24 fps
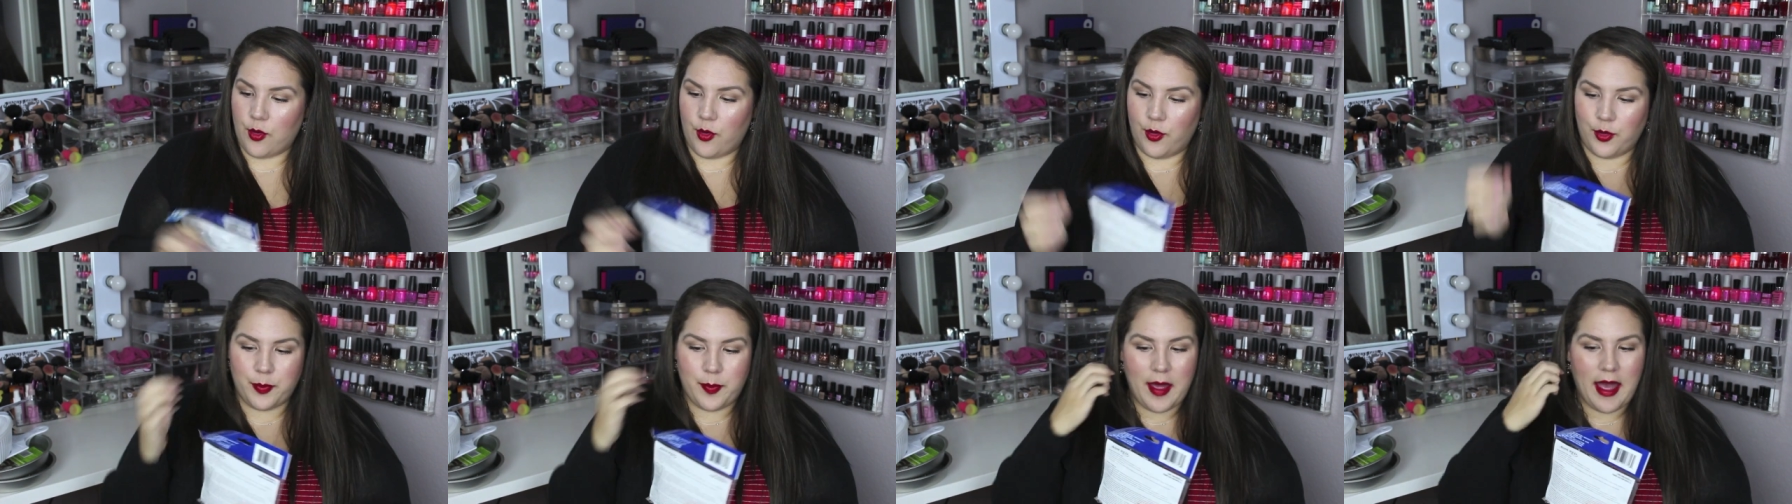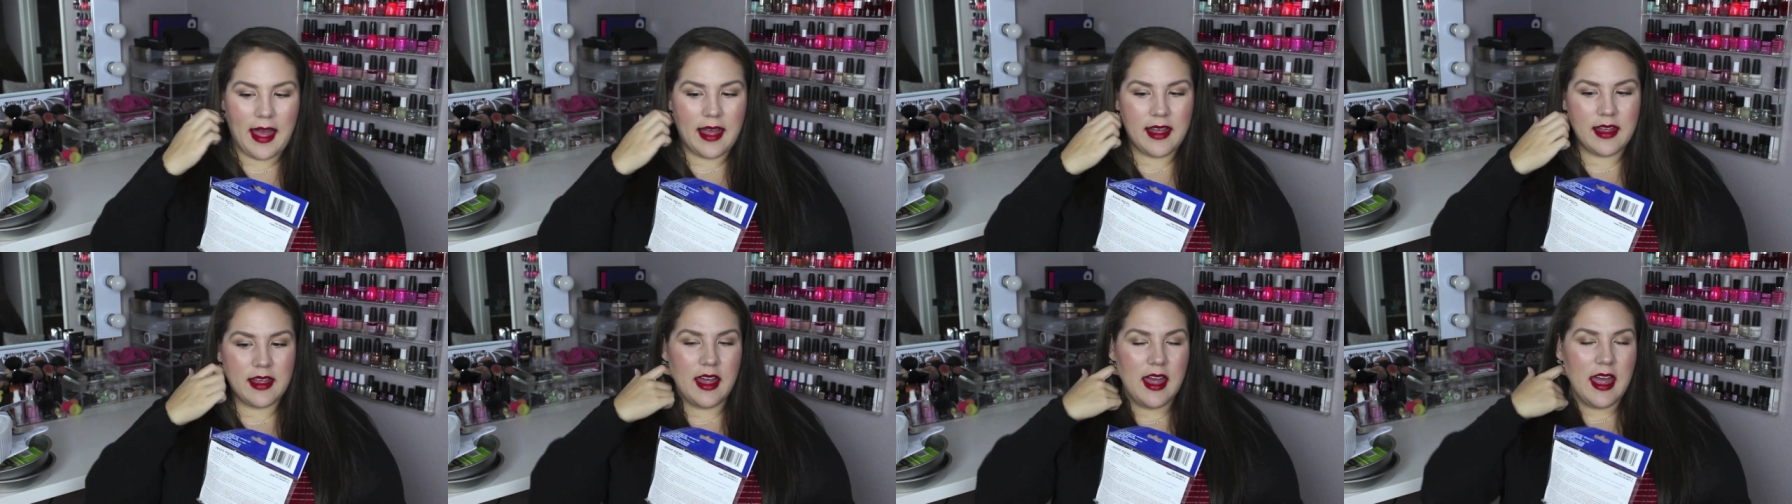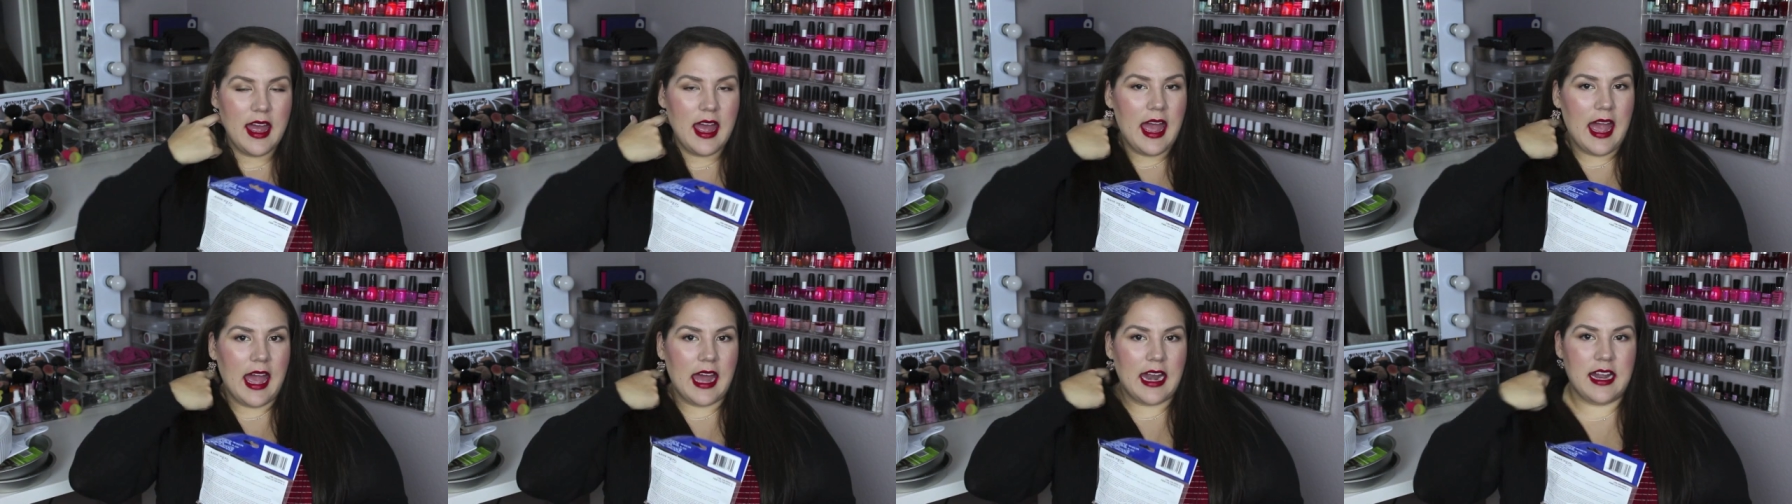cold pack,
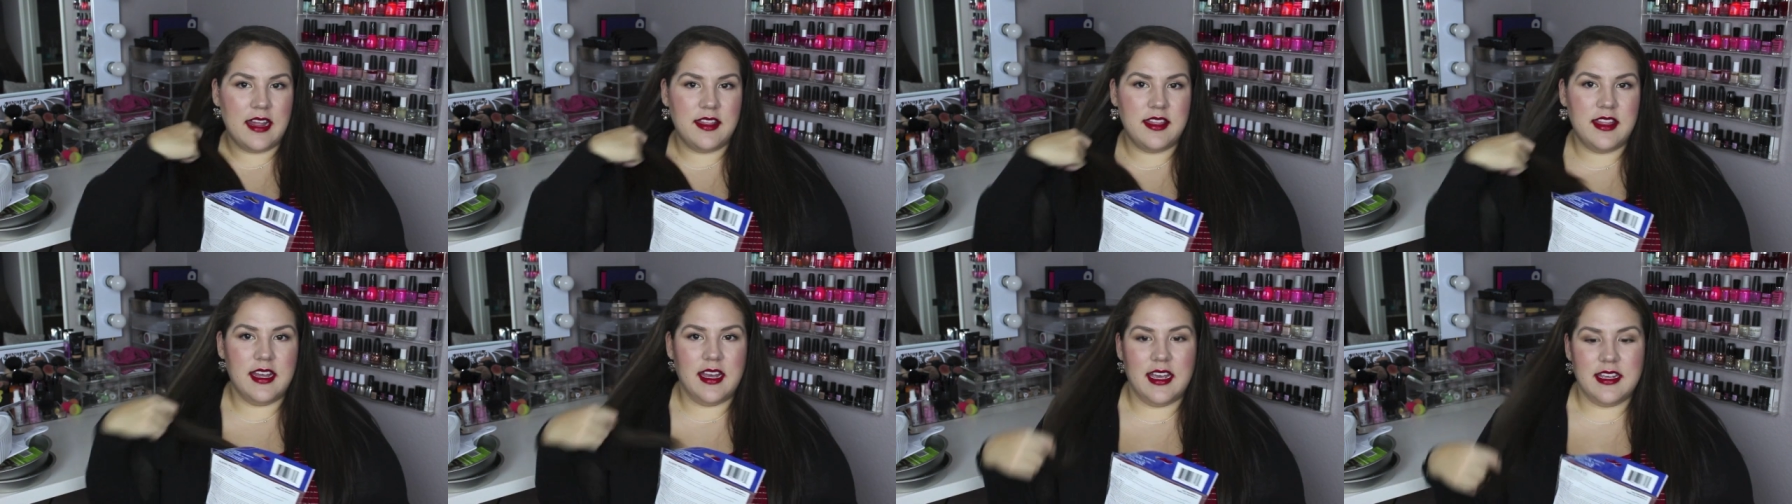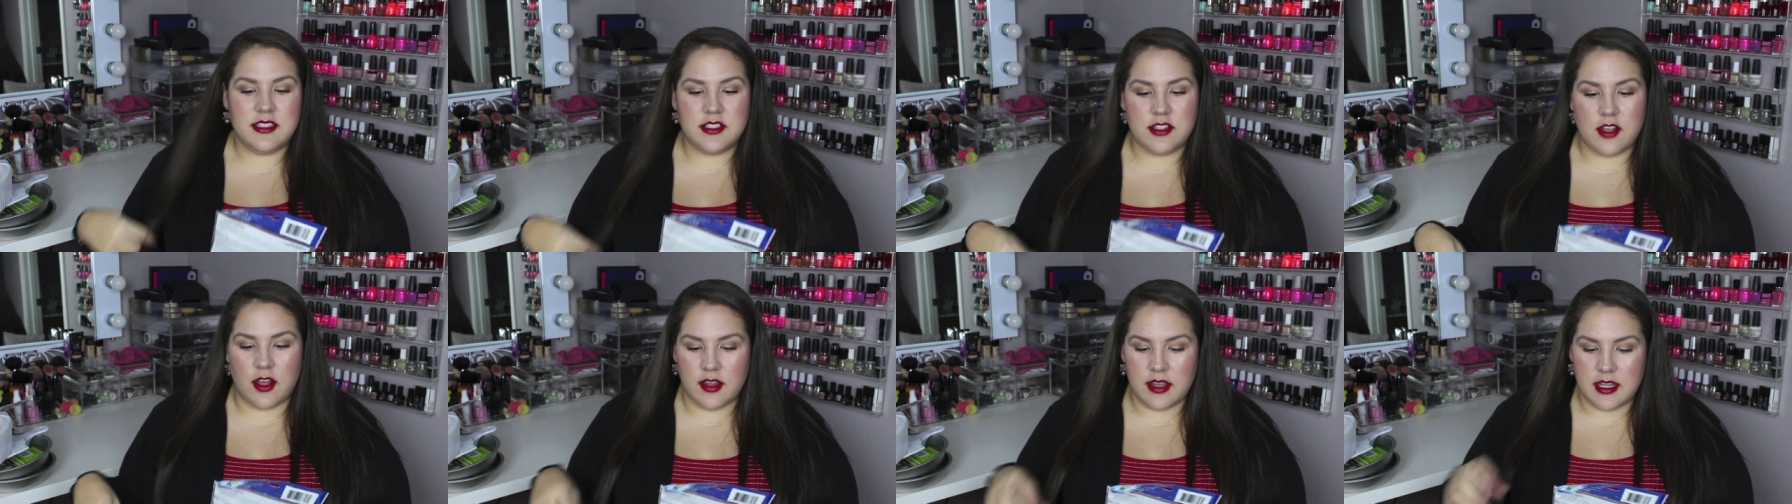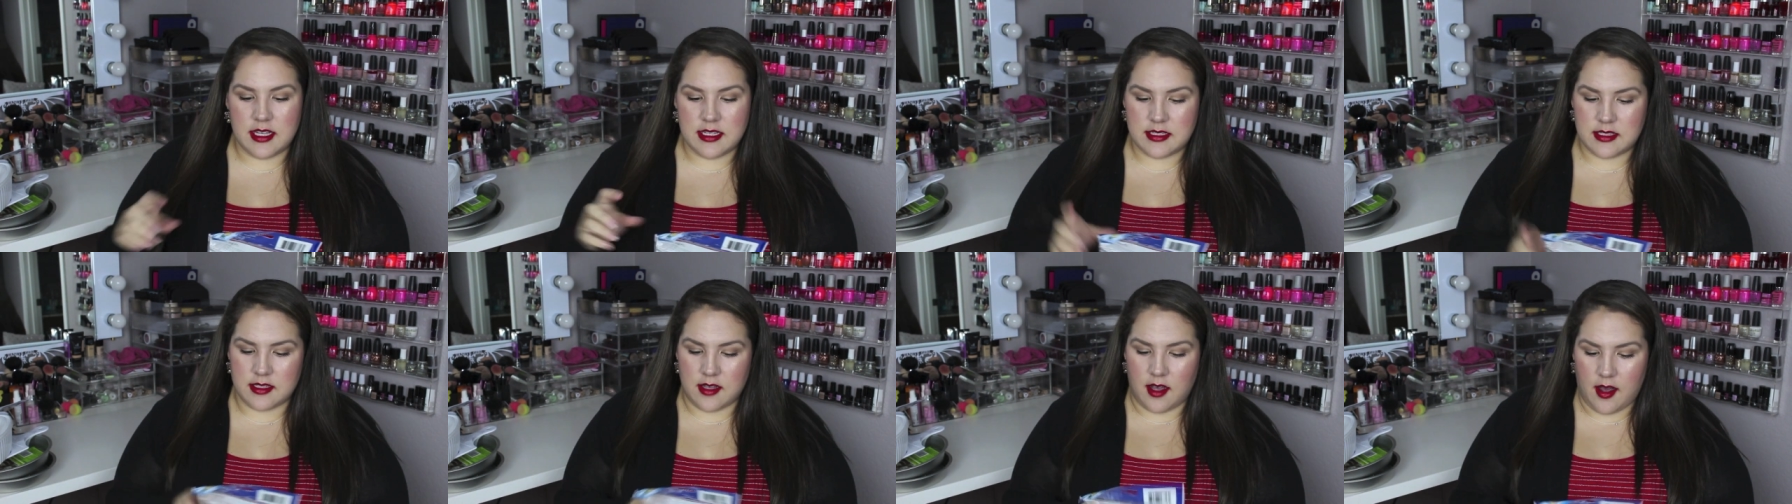and I think I saw
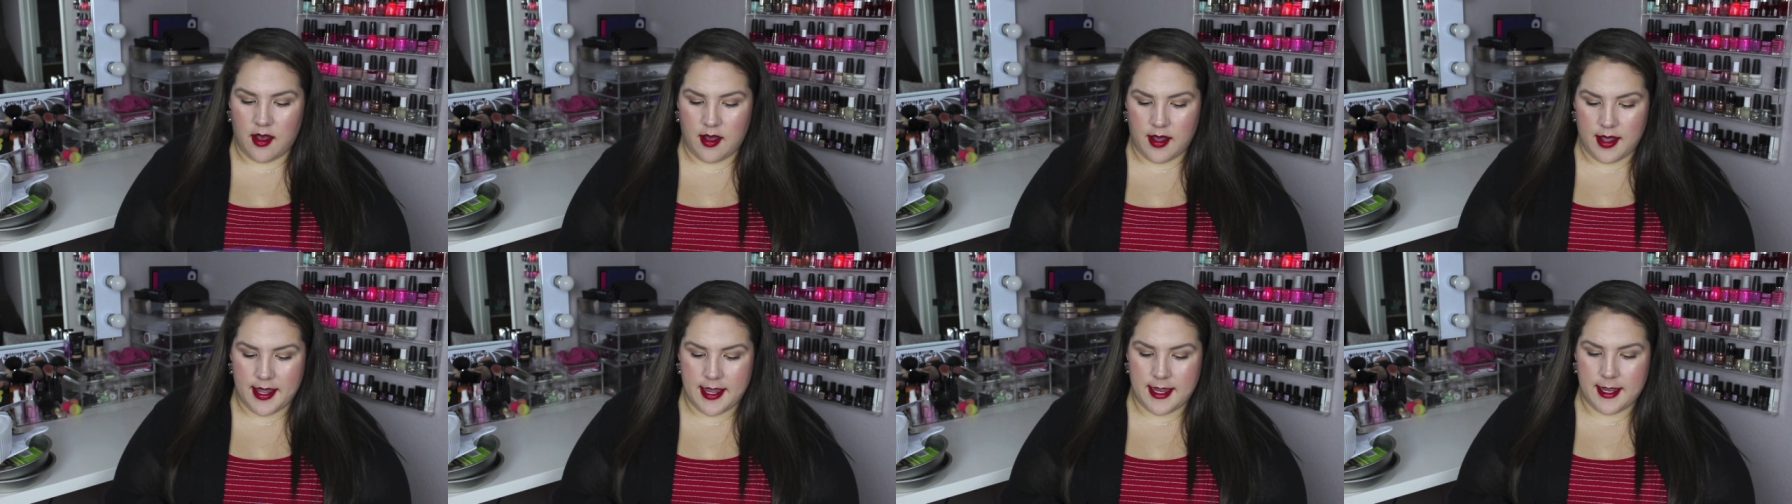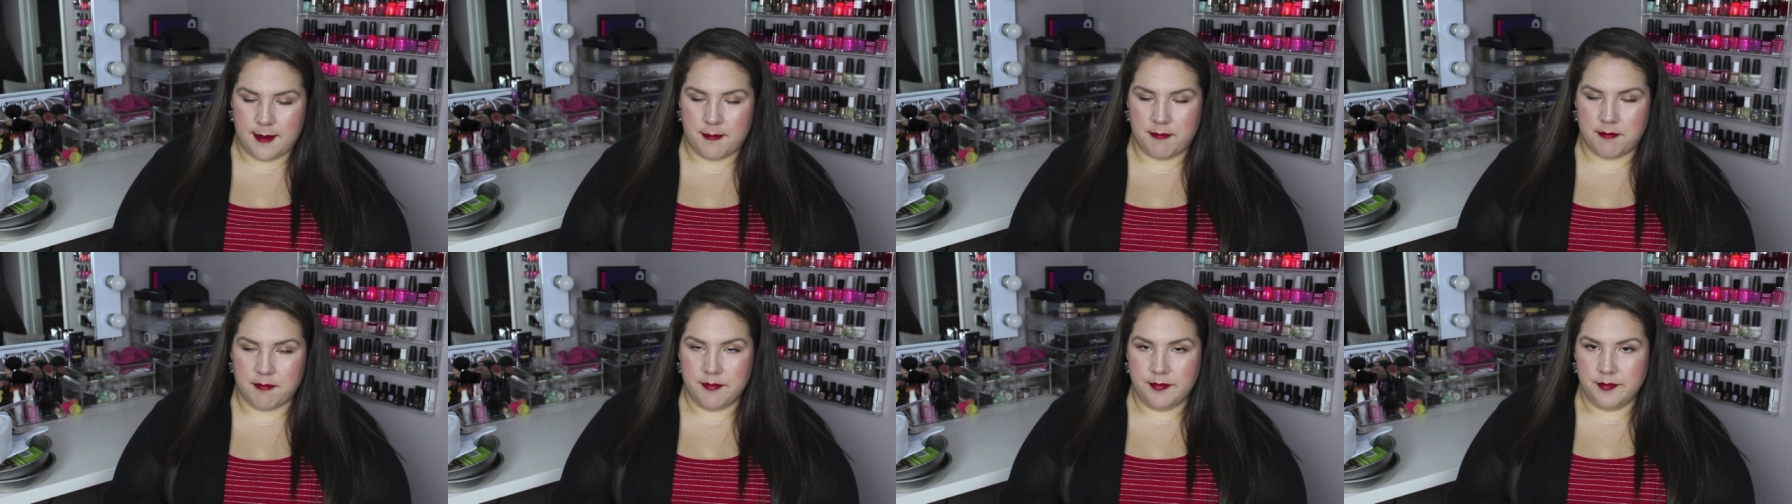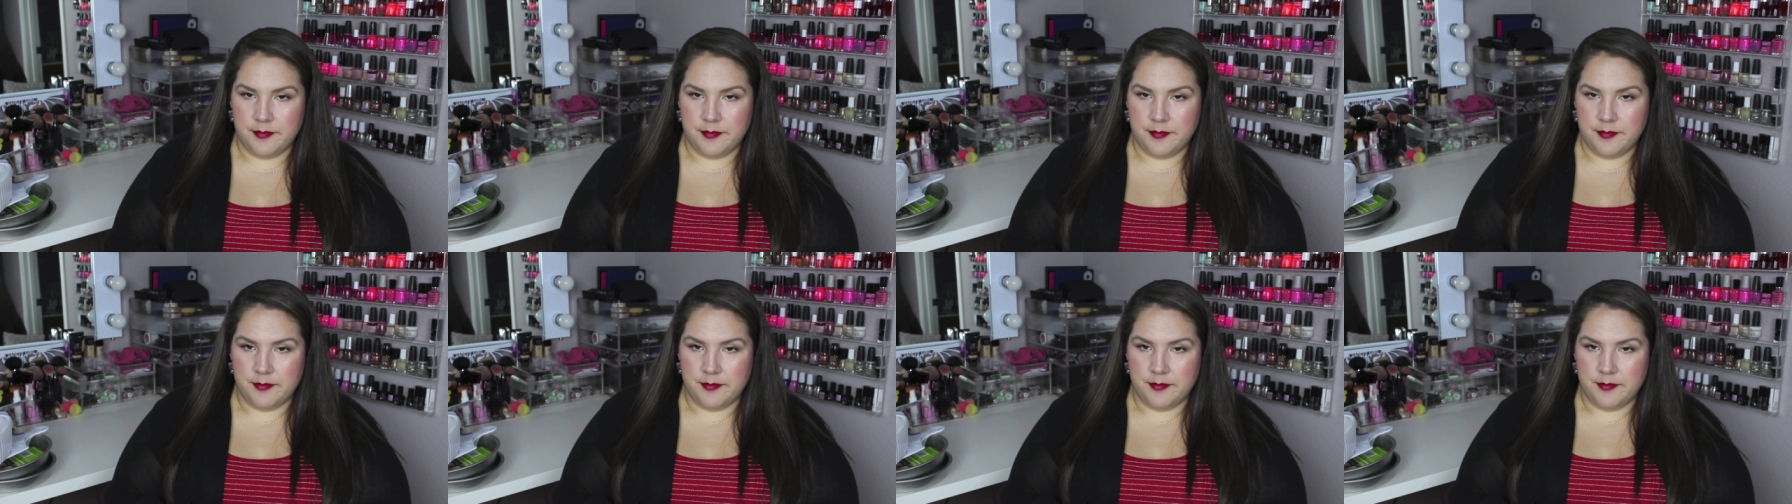this on